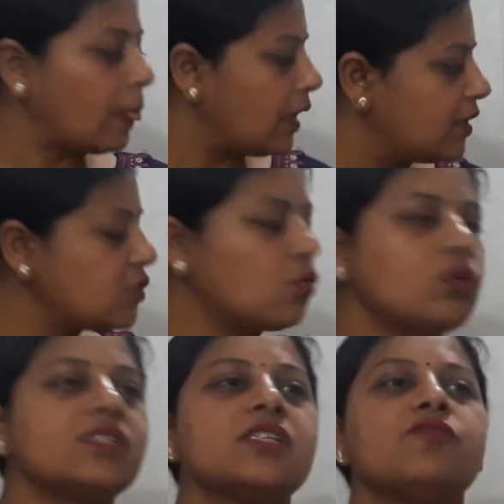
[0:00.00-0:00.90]

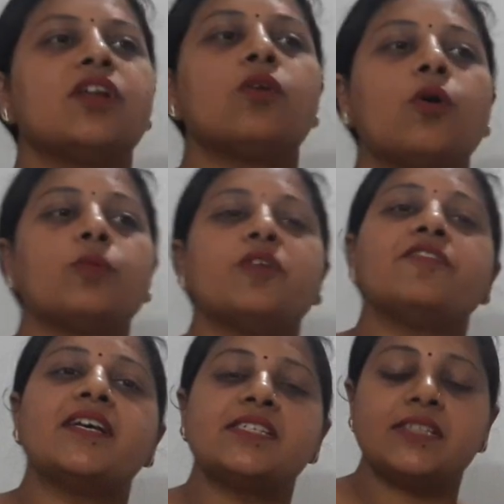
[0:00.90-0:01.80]
resources will not be
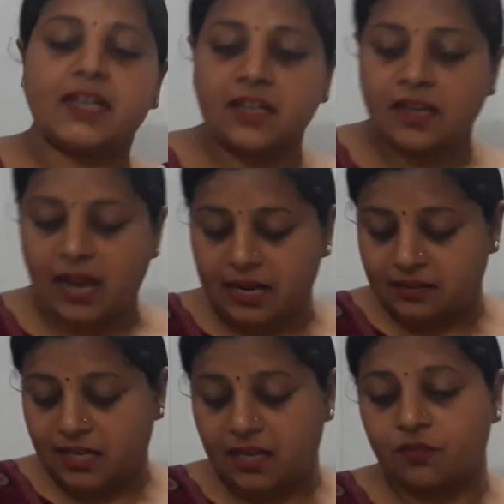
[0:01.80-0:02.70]
wasted and
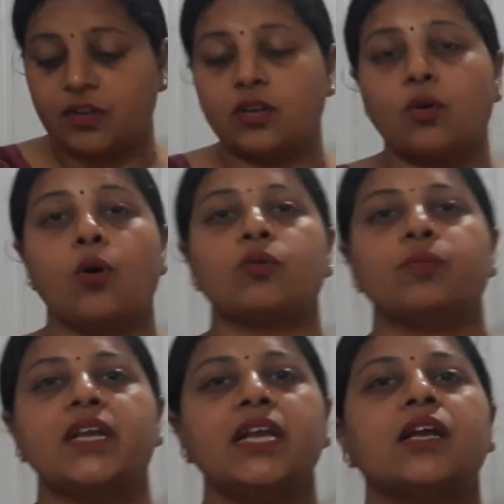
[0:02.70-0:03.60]
there will not
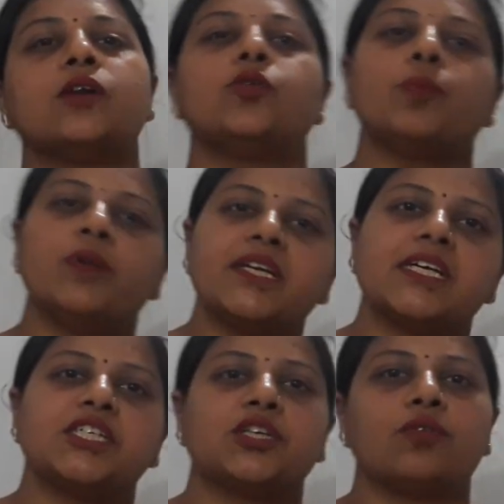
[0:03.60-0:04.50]
be
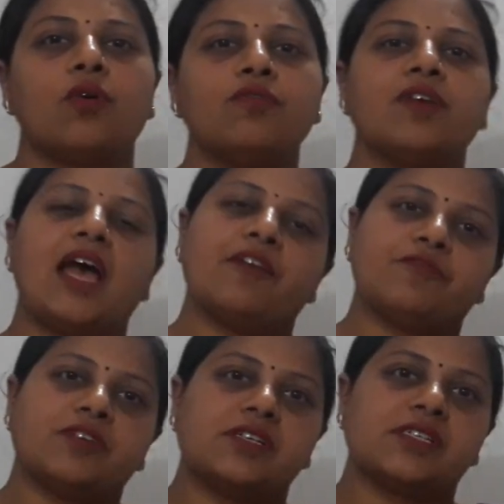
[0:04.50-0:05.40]
duplication of
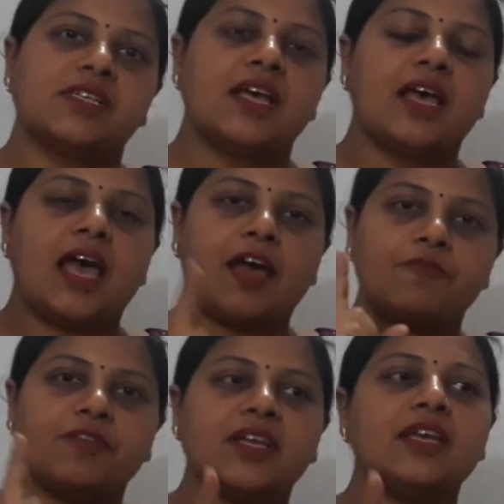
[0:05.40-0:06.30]
efforts.
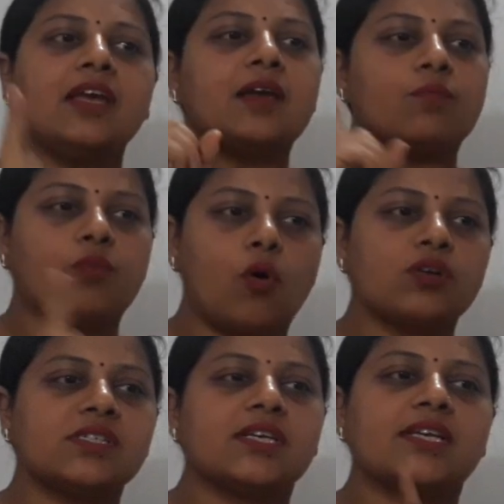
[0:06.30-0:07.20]
Every
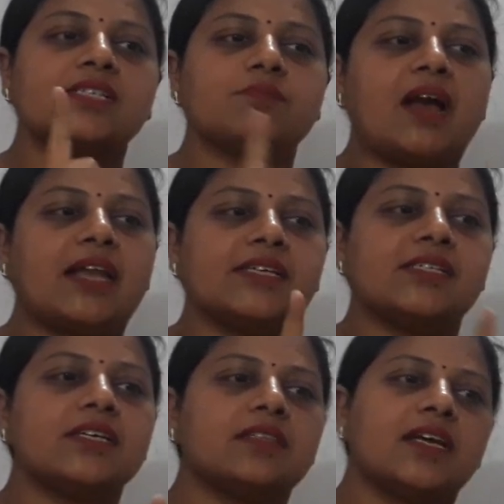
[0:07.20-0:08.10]
boss is
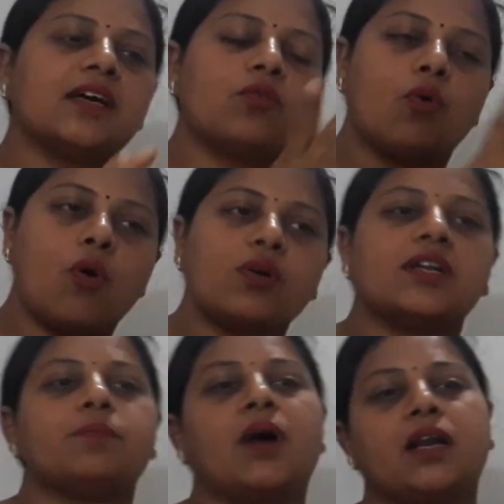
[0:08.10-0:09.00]
managing their own
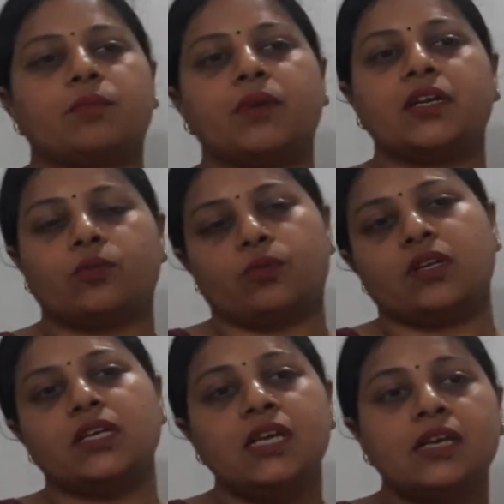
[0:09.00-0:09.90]
department
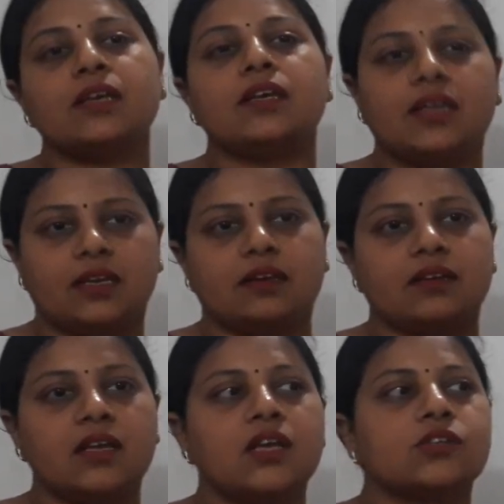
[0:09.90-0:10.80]
only here.
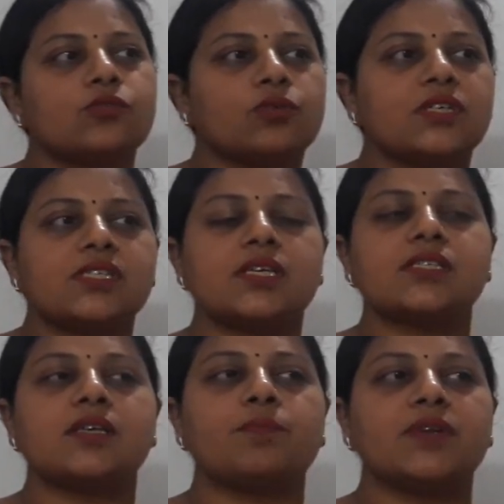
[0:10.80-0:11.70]
So this
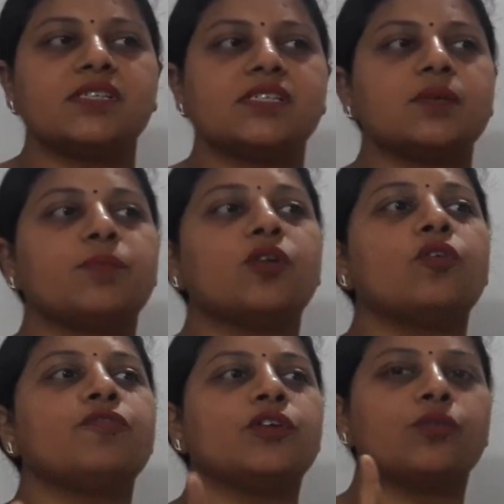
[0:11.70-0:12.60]
is the principle
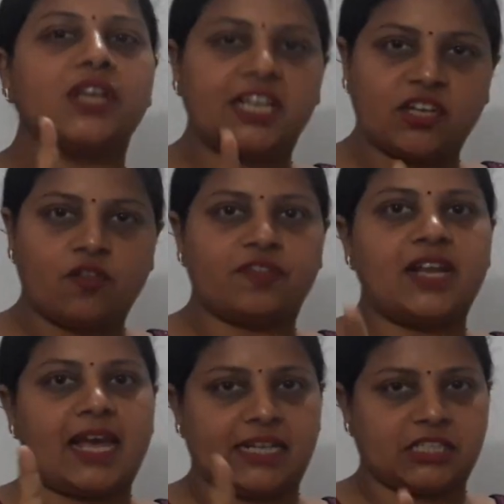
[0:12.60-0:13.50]
of unity of
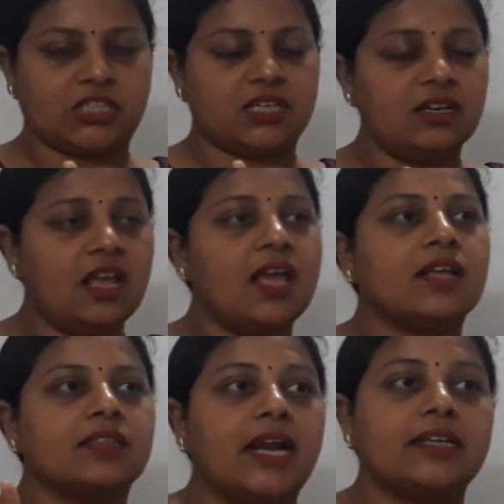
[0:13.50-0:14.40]
direction,
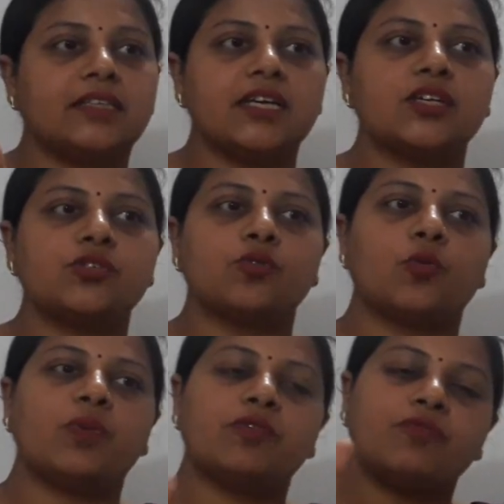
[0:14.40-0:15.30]
that there
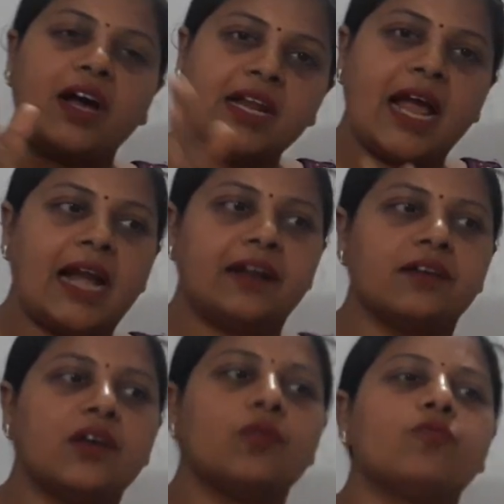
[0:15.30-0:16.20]
should be one head
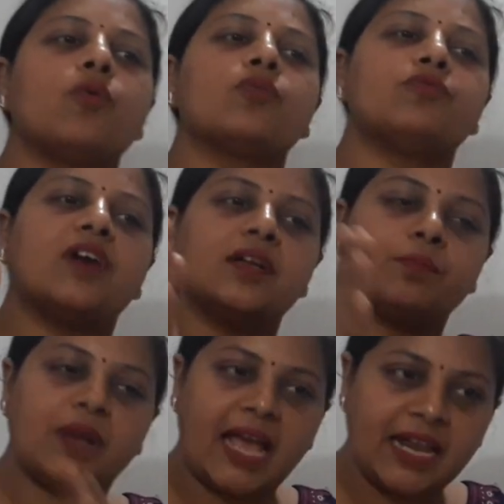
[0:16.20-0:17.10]
for
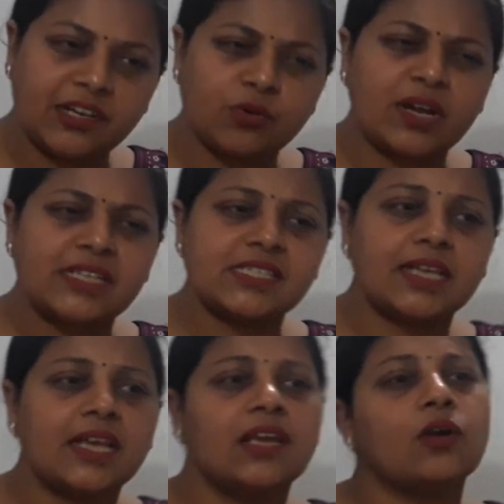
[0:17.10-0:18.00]
one plan, you can
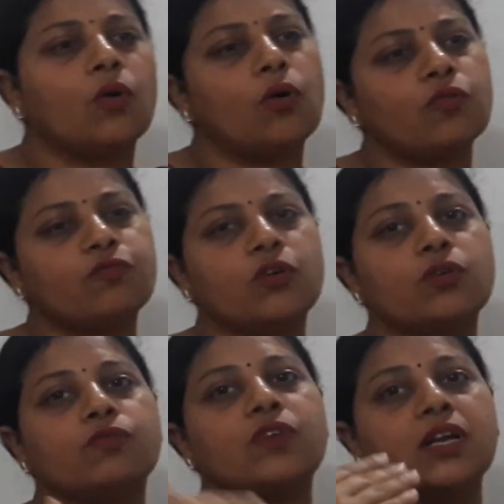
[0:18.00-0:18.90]
say, or
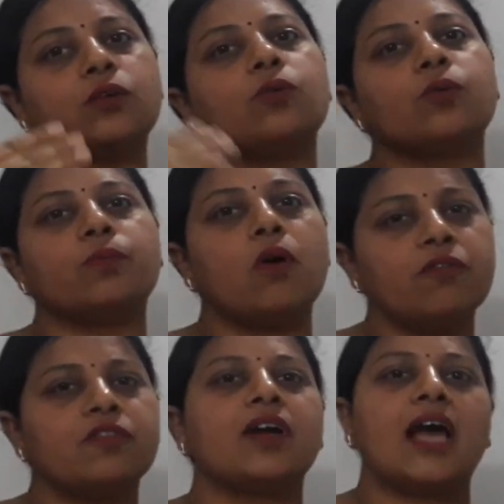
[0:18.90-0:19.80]
for one group
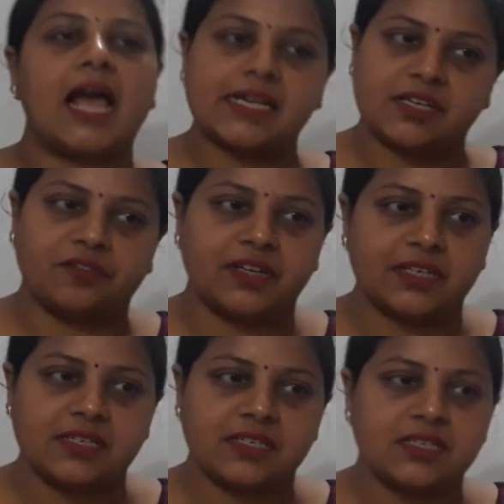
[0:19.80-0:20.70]
of
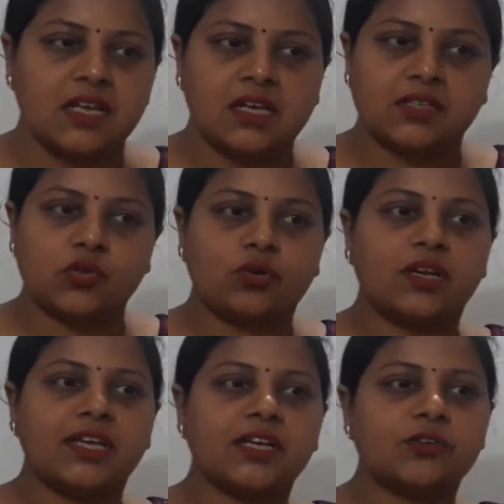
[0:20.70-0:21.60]
activities. So
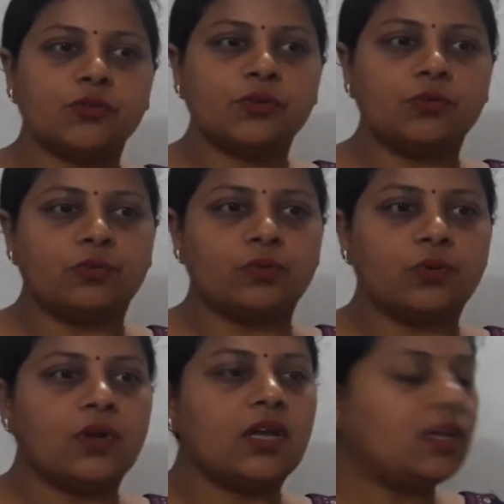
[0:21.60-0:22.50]
clear to you?
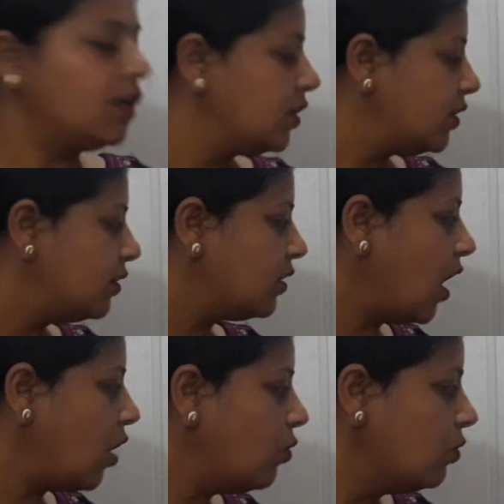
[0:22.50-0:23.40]

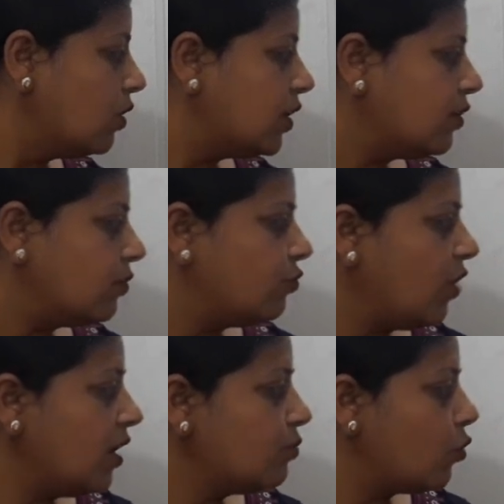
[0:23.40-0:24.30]
Now
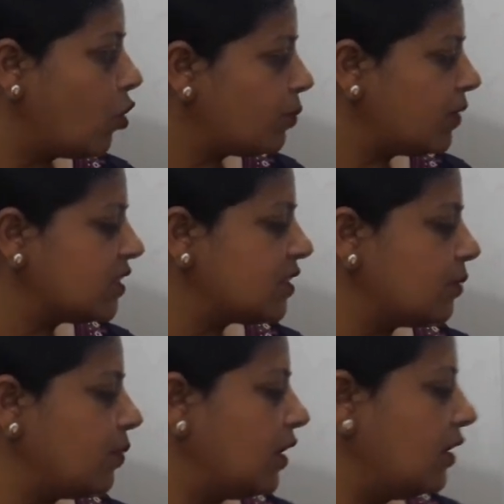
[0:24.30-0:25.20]
one more
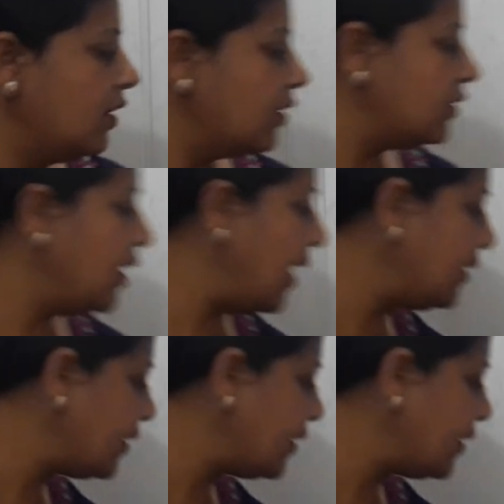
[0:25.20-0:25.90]
principle, that